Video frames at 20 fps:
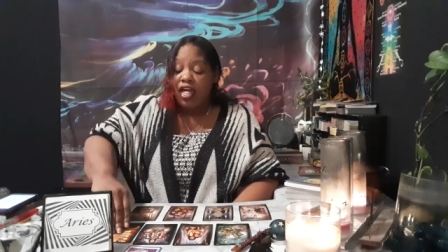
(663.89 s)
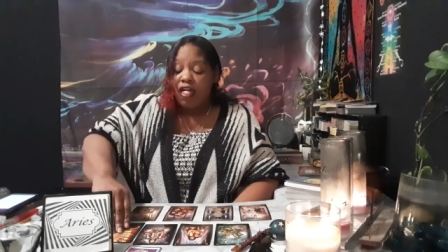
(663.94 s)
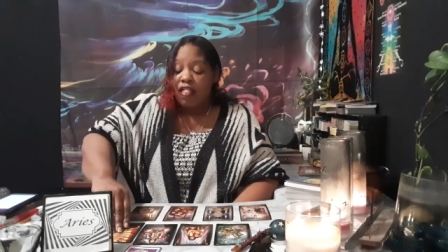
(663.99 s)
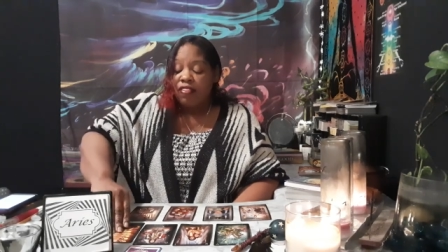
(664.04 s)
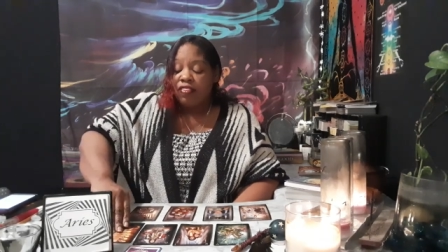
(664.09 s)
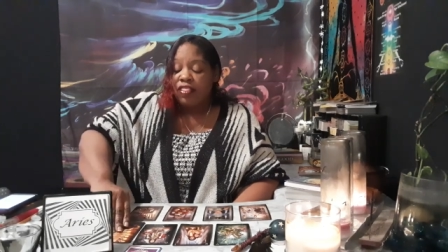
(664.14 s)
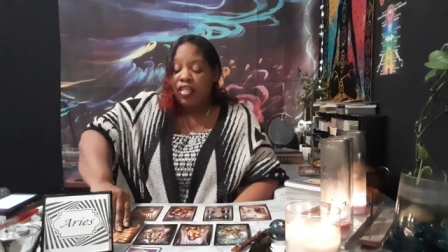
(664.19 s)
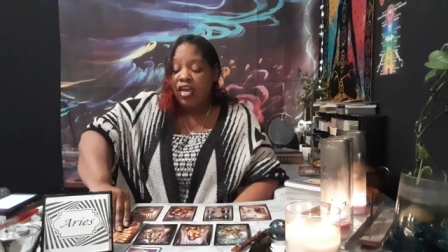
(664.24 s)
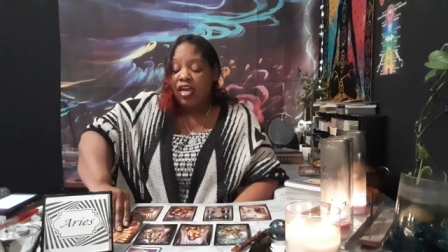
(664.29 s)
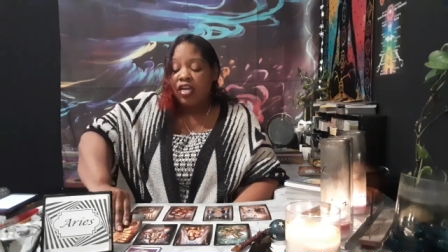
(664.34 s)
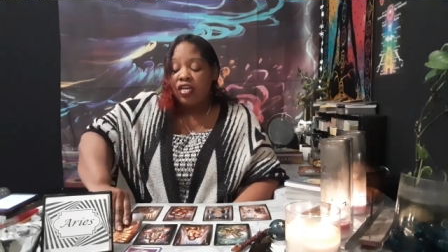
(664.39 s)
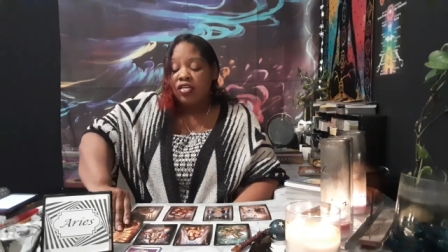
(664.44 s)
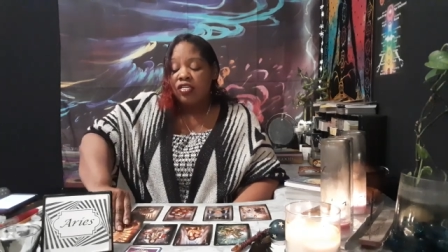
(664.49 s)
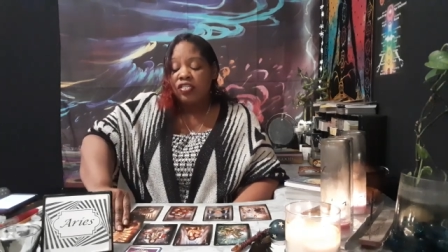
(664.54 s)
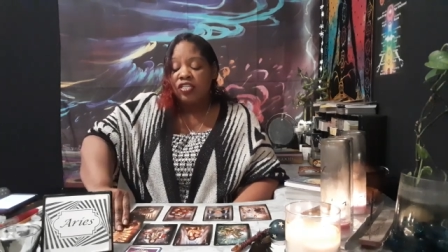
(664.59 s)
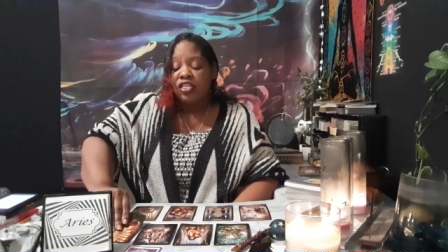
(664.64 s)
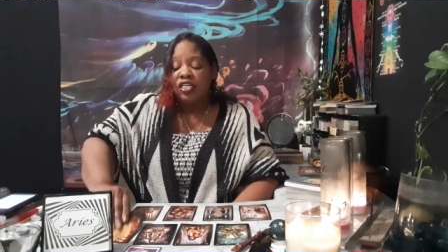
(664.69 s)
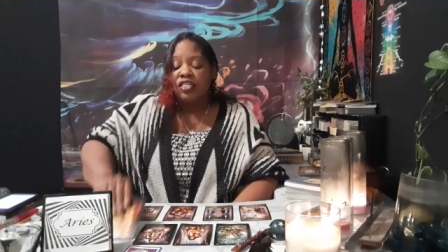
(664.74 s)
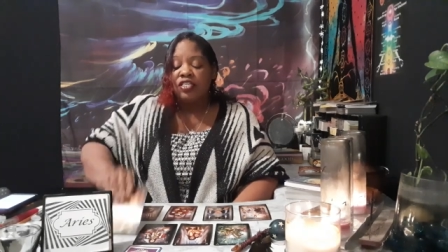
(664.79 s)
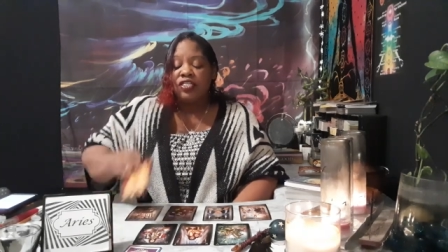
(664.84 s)
there
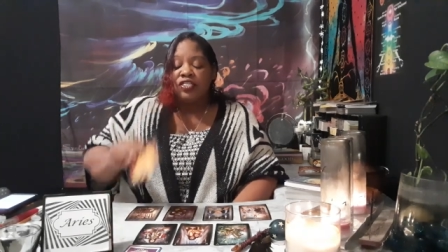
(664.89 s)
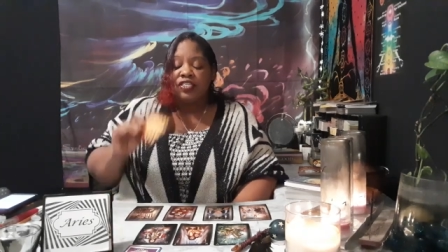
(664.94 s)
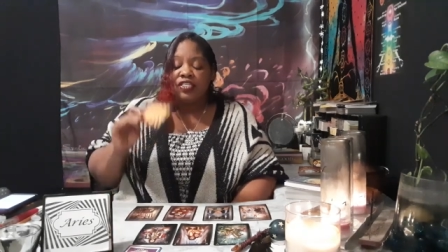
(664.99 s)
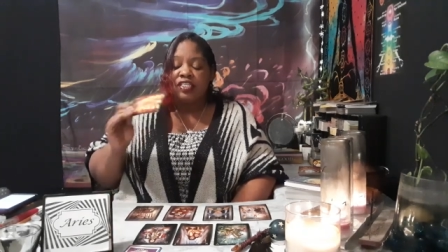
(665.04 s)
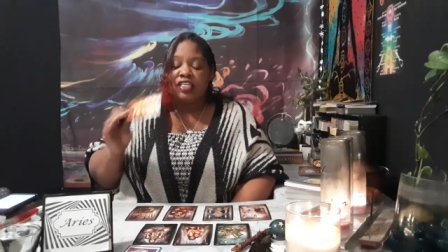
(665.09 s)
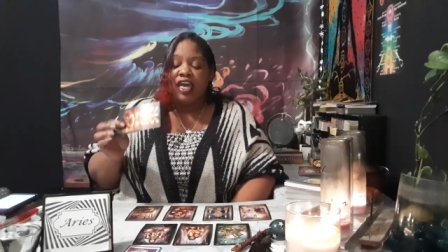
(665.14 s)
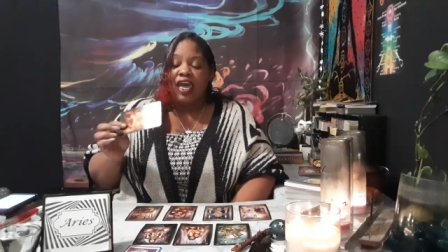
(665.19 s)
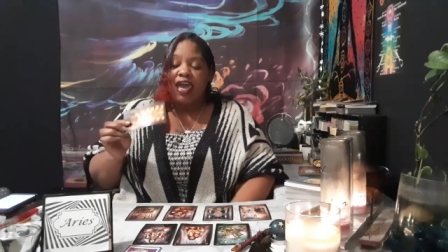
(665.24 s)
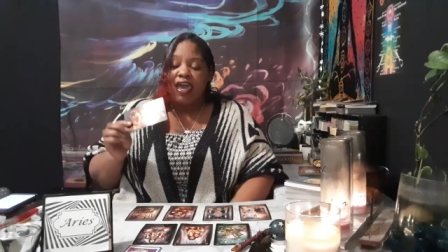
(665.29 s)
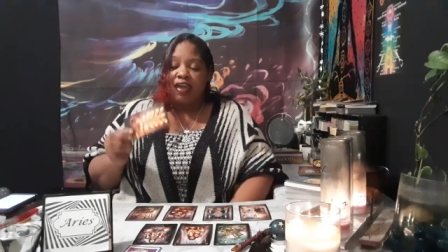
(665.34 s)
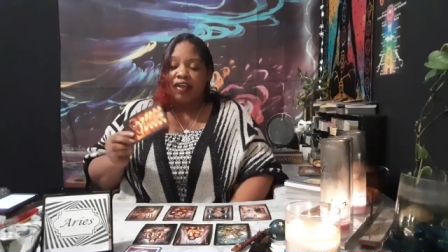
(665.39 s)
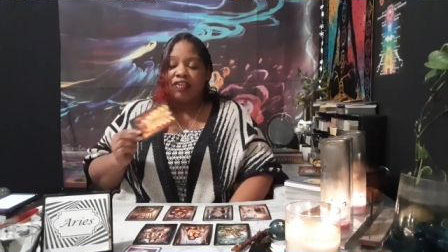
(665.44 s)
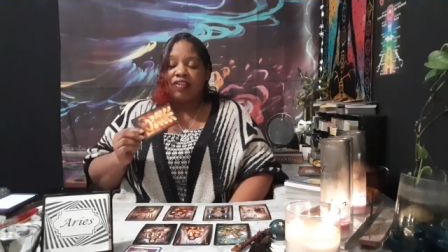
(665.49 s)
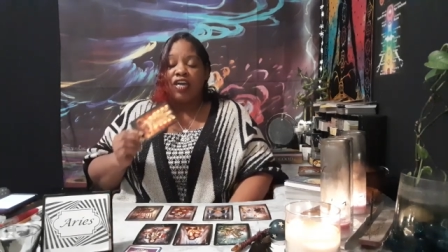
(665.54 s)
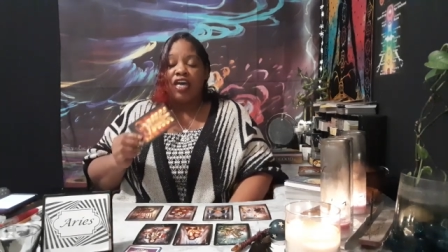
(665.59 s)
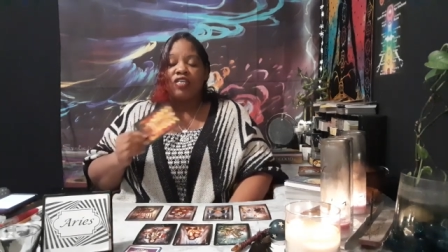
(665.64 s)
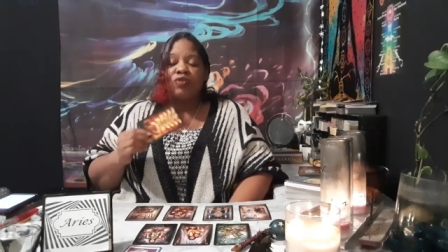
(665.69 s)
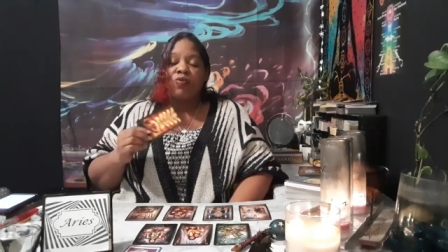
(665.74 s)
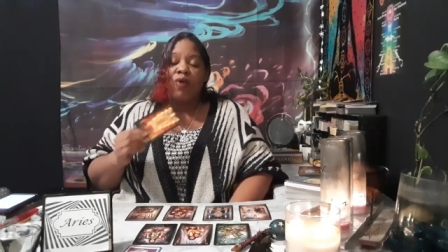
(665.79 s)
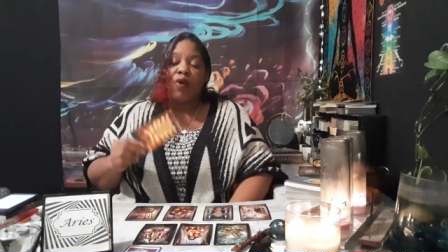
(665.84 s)
this deck,
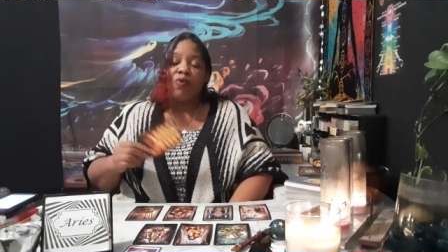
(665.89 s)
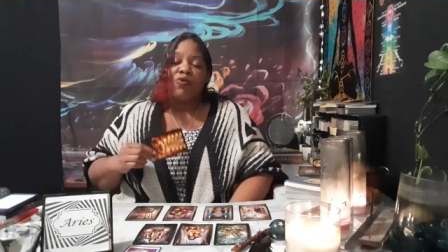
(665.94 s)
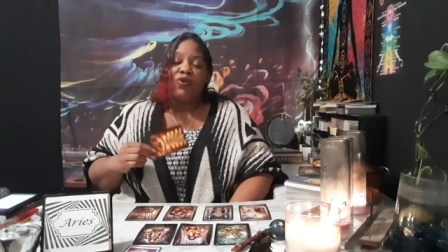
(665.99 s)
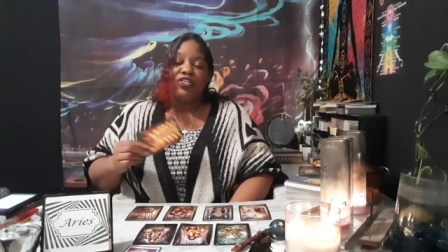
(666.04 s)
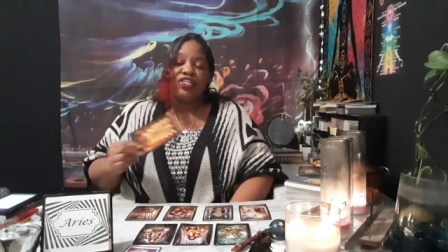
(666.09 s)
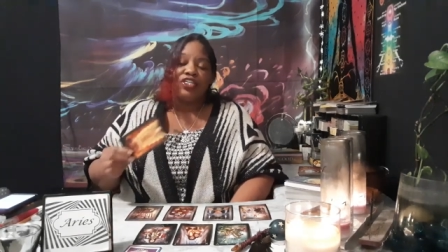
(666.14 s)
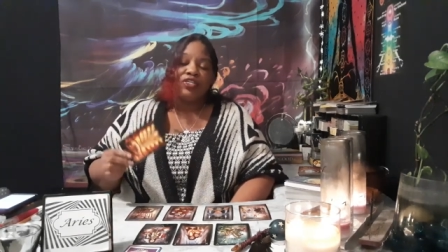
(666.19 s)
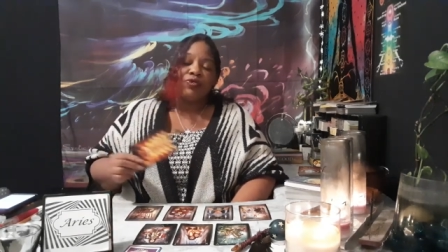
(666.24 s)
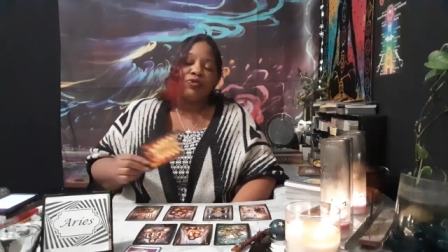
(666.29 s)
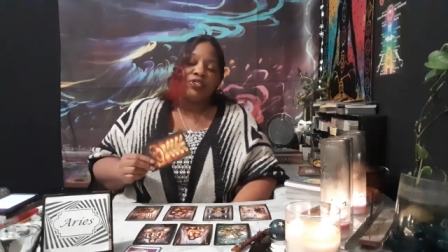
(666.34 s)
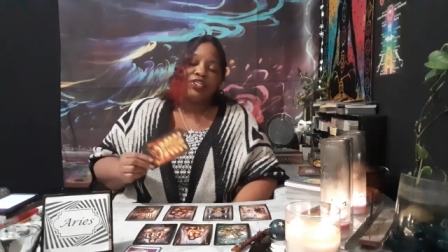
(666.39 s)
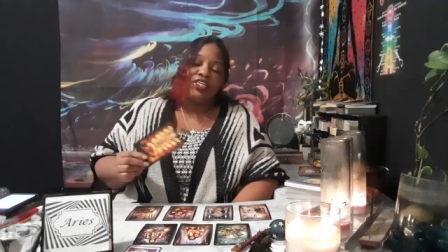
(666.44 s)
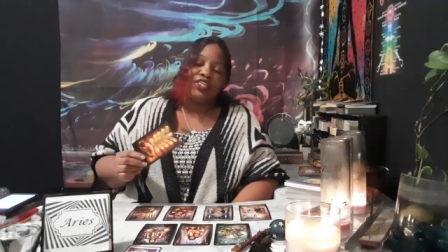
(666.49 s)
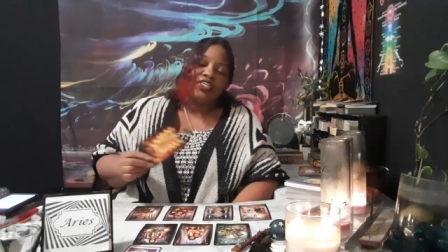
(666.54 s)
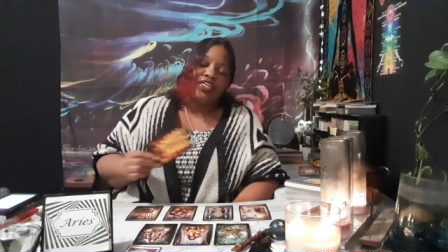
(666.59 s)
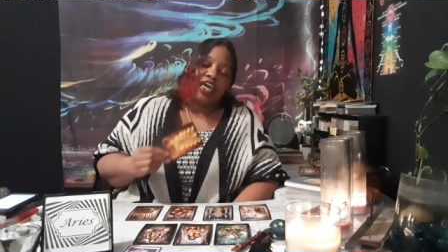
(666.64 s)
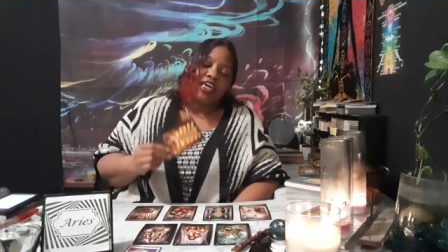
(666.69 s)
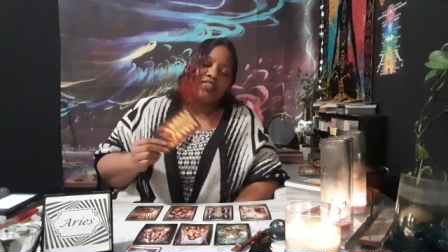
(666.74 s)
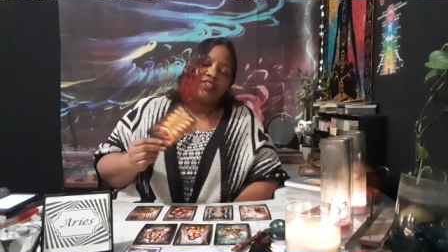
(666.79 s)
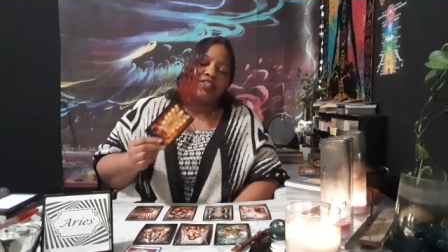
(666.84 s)
that's why I wanted to use these
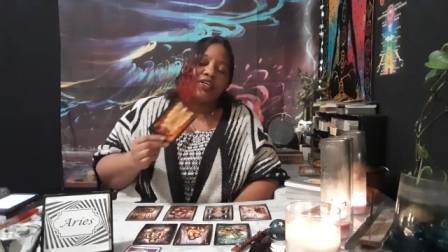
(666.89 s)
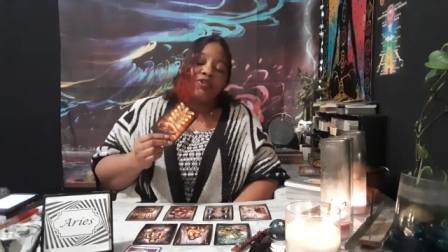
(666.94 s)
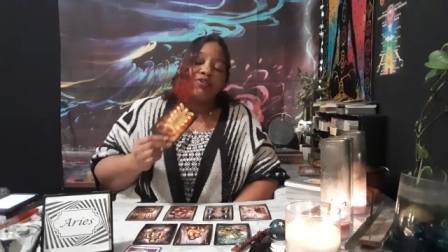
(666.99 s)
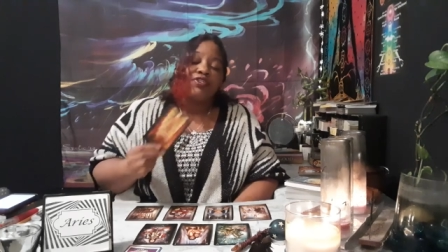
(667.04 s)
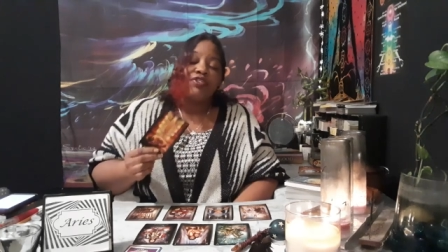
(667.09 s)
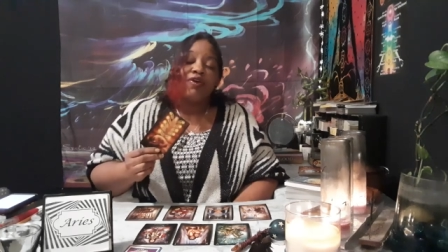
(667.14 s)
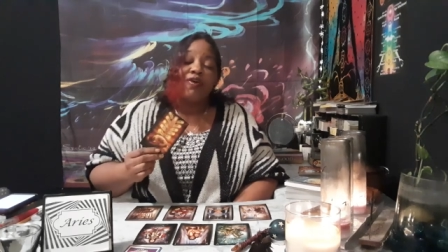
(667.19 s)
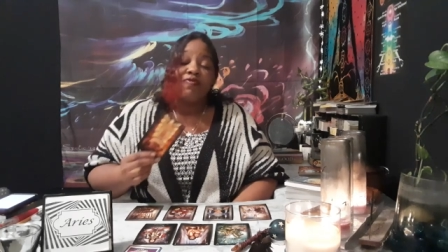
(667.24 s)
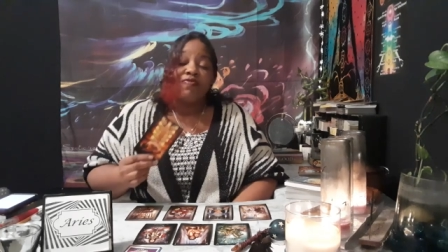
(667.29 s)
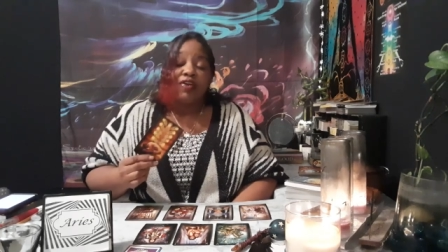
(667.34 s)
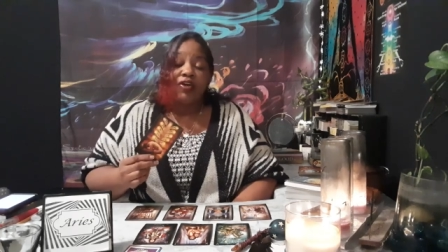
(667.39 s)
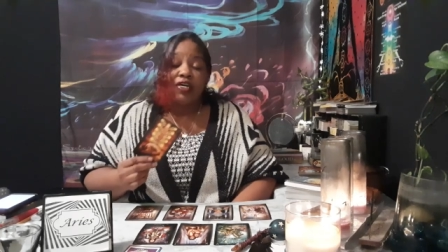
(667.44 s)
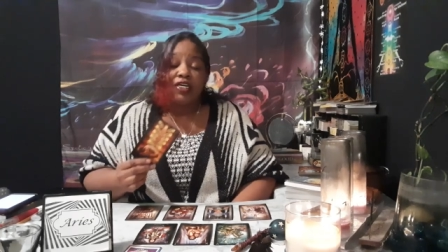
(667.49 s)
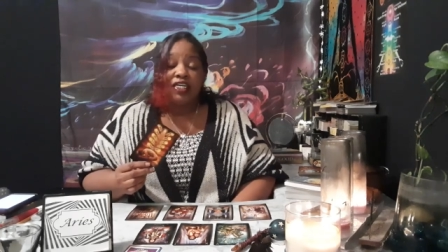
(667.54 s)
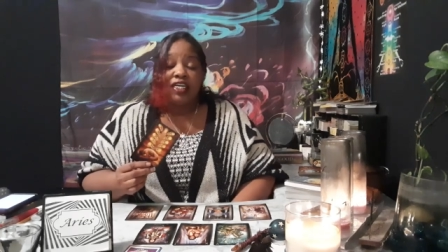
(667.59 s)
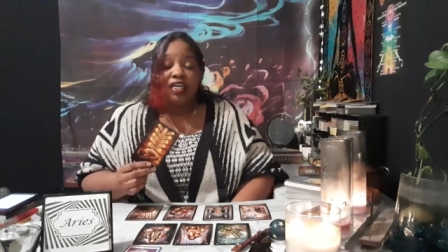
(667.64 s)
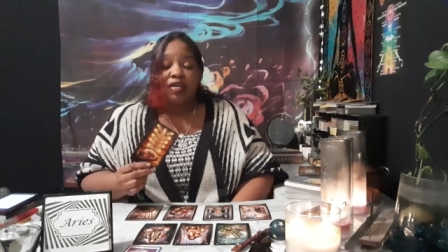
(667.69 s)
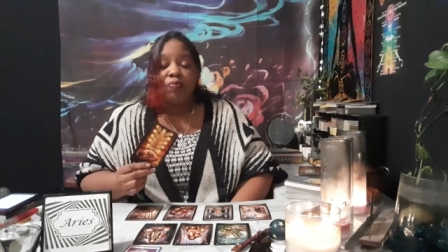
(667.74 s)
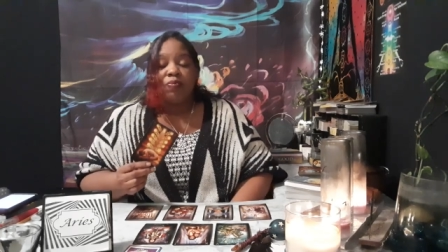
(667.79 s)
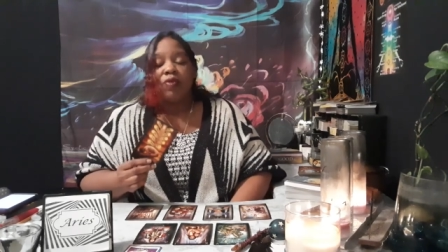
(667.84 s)
decks. They're so very
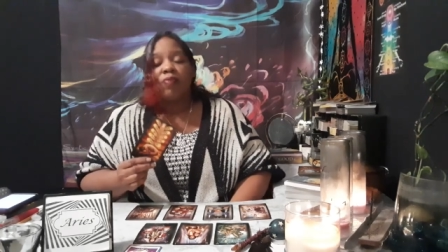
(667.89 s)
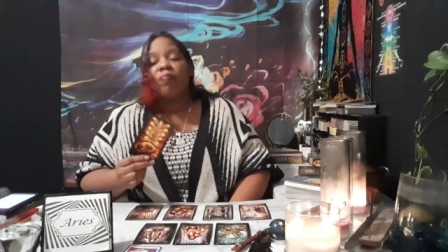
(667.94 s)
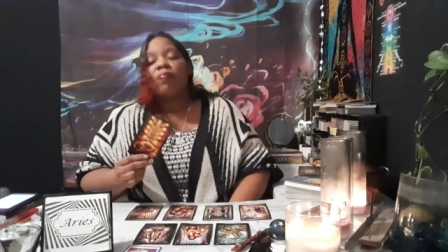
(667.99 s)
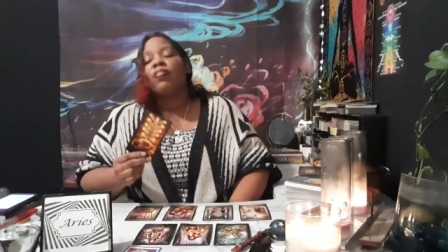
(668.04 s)
deep.